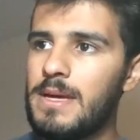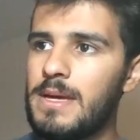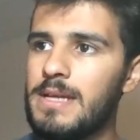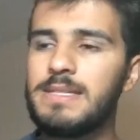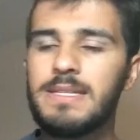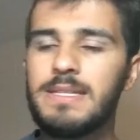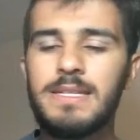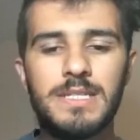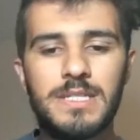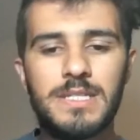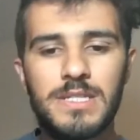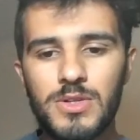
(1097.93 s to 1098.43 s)

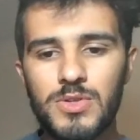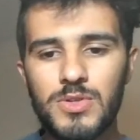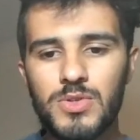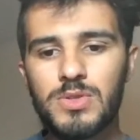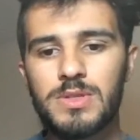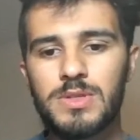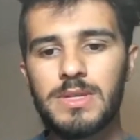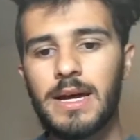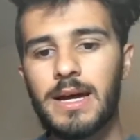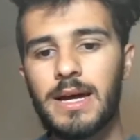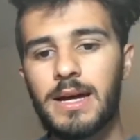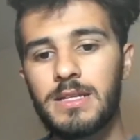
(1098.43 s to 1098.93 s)
it's easier
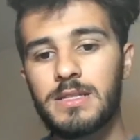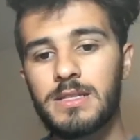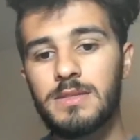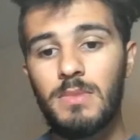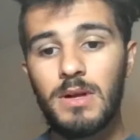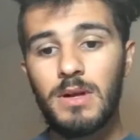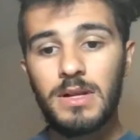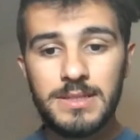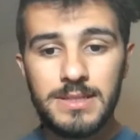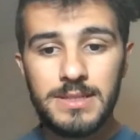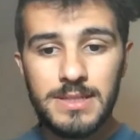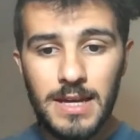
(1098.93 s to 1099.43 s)
to take a
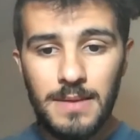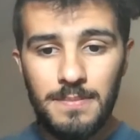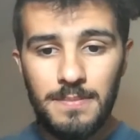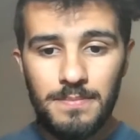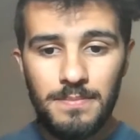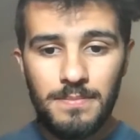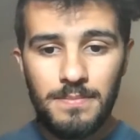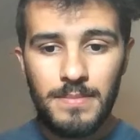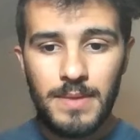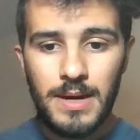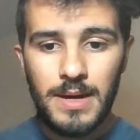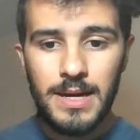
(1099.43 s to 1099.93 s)
small
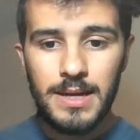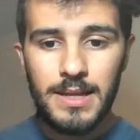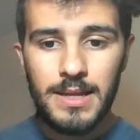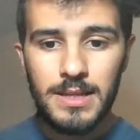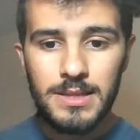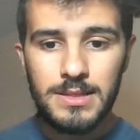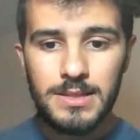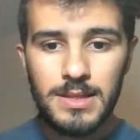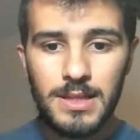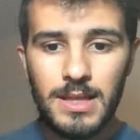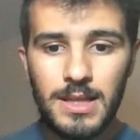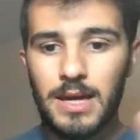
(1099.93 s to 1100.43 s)
step
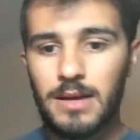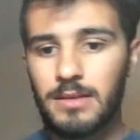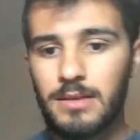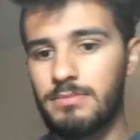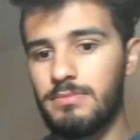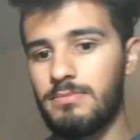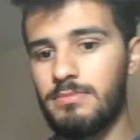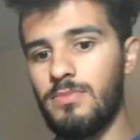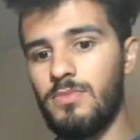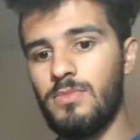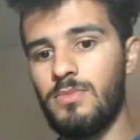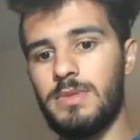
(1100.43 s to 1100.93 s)
and say like,
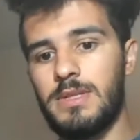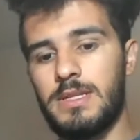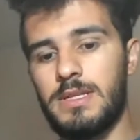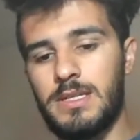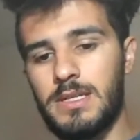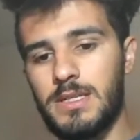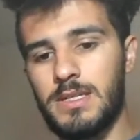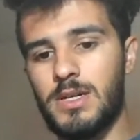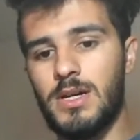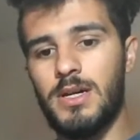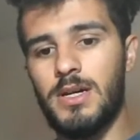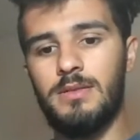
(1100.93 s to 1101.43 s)

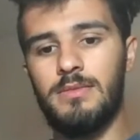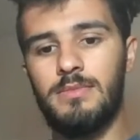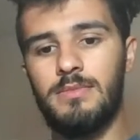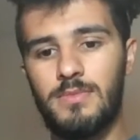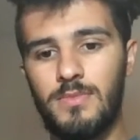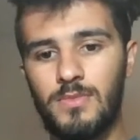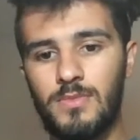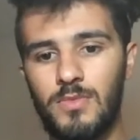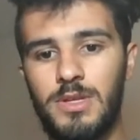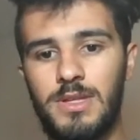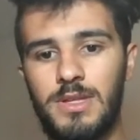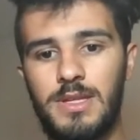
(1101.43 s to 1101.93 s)
this is good,
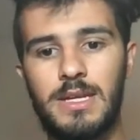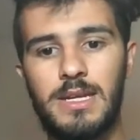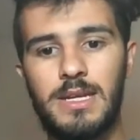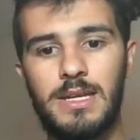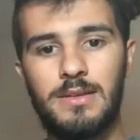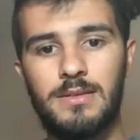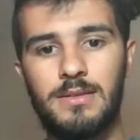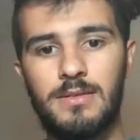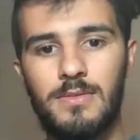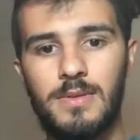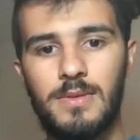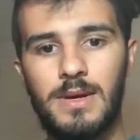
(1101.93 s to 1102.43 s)
we did
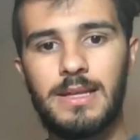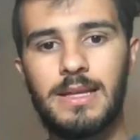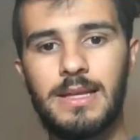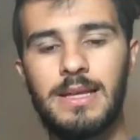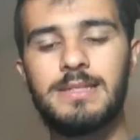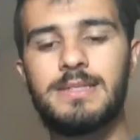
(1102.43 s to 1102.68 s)
it, right?